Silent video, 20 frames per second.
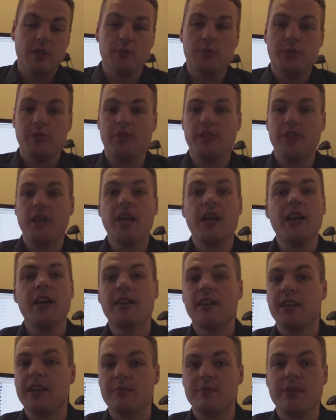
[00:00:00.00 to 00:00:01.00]
But yeah,
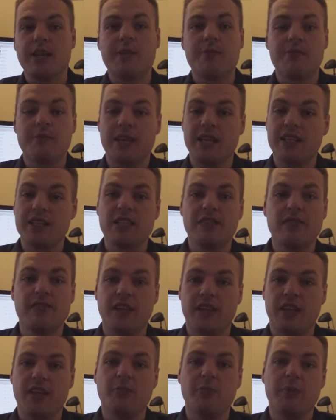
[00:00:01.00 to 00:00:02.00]
I'm asking
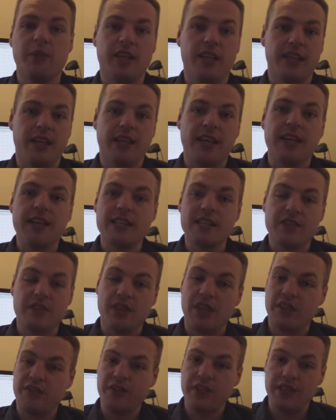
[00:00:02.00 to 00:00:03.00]
for help here, guys.
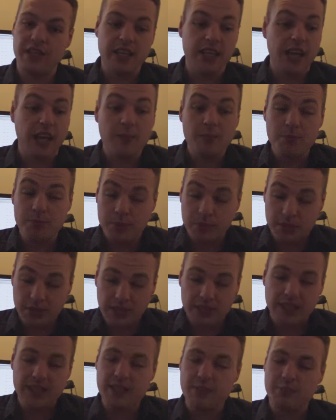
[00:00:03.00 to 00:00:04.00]
If you can,
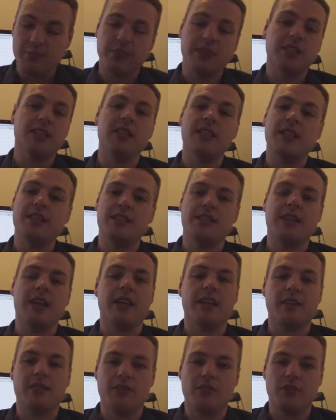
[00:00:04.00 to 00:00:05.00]
please
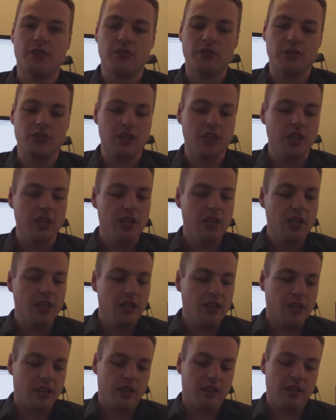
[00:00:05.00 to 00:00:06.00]
get in touch.
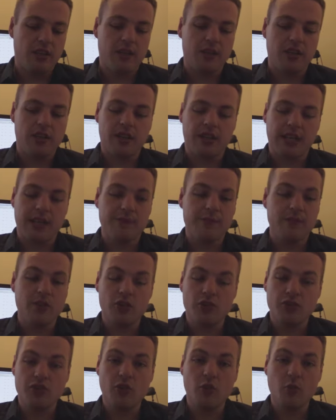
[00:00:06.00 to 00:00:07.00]
I'm
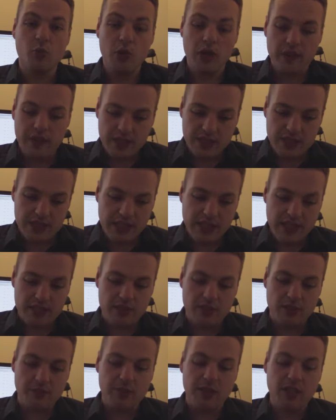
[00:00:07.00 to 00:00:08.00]
not sure when the site's
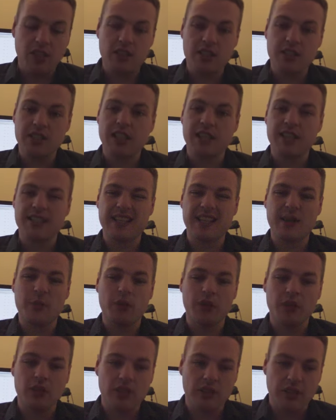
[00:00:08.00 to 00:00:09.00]
going to be launched. Like I said, I
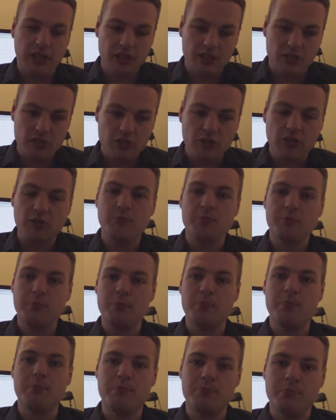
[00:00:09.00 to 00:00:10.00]
want to get a good
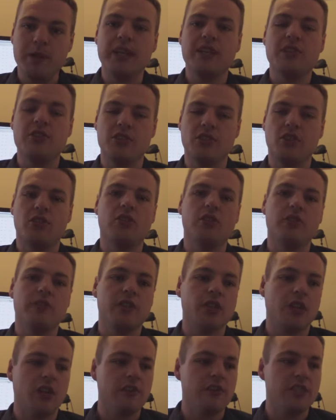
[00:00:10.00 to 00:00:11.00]
big chunk of
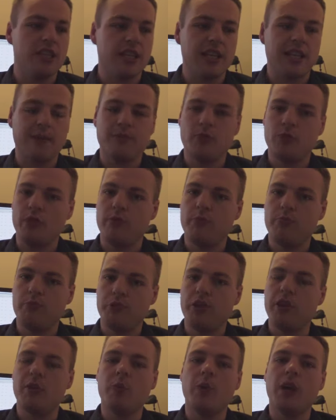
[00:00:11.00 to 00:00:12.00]
content. I'm doing
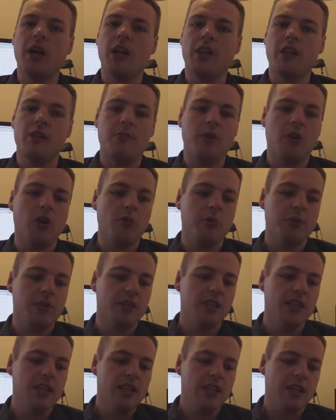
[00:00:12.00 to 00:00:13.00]
pretty well at the
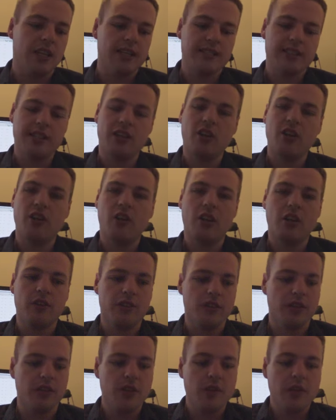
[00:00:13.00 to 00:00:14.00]
moment. I say
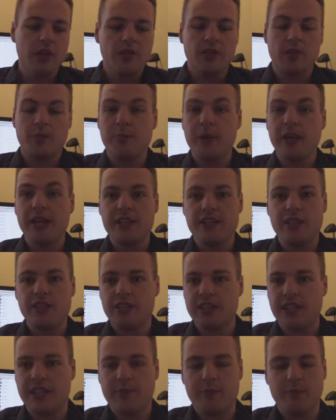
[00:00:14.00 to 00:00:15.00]
all the
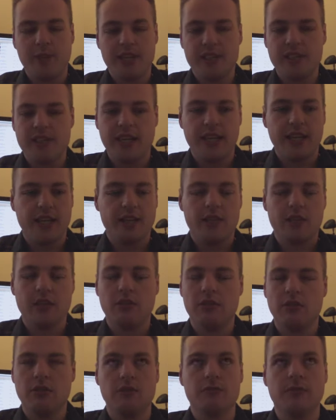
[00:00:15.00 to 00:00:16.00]
pictures that I've been taking,
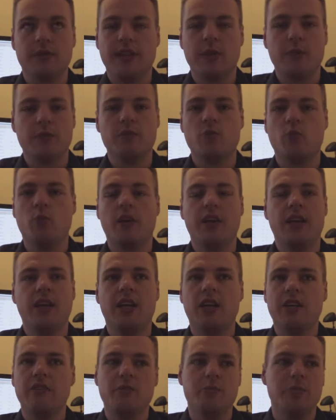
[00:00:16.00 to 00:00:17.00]
oh, that was one
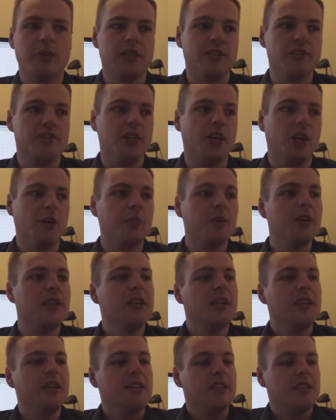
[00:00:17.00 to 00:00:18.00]
hell of a big job.
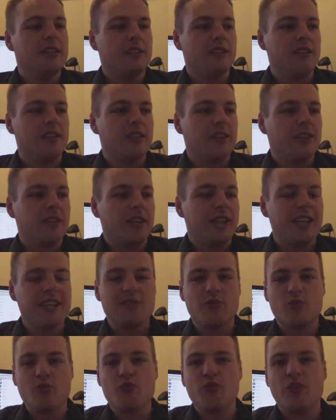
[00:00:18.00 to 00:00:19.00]
I had
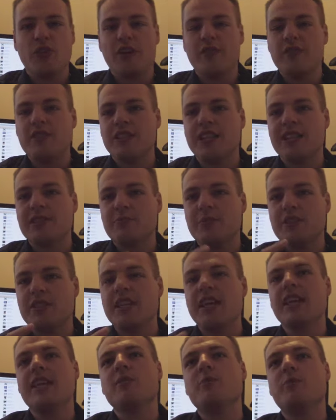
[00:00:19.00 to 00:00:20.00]
to, obviously as I've been
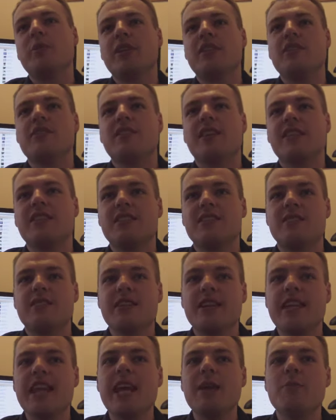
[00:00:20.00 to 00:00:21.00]
taking the pictures, I had to
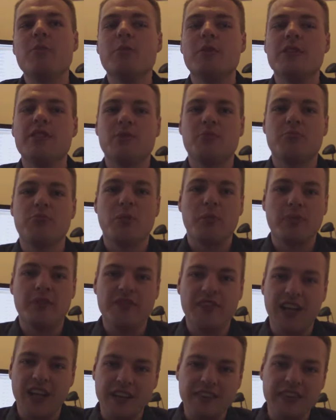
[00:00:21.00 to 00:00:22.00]
name them into proper
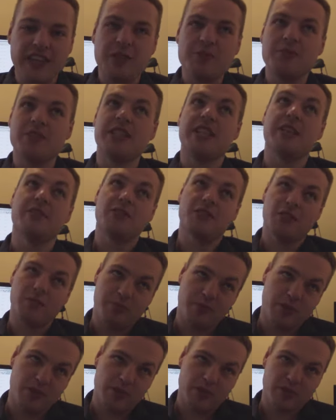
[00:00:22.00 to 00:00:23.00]
file names to give to the
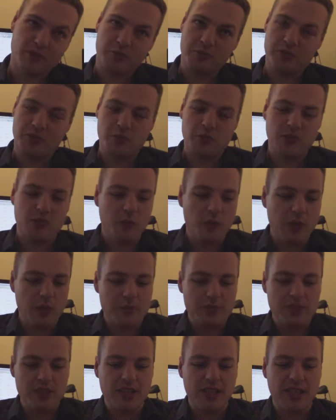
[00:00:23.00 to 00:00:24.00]
person who'll be doing the
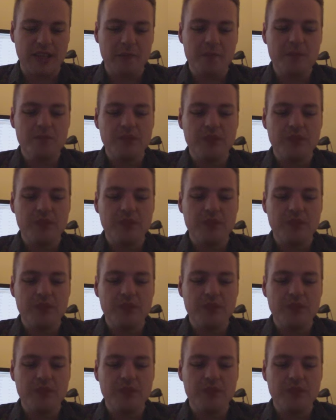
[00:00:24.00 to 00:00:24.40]
website.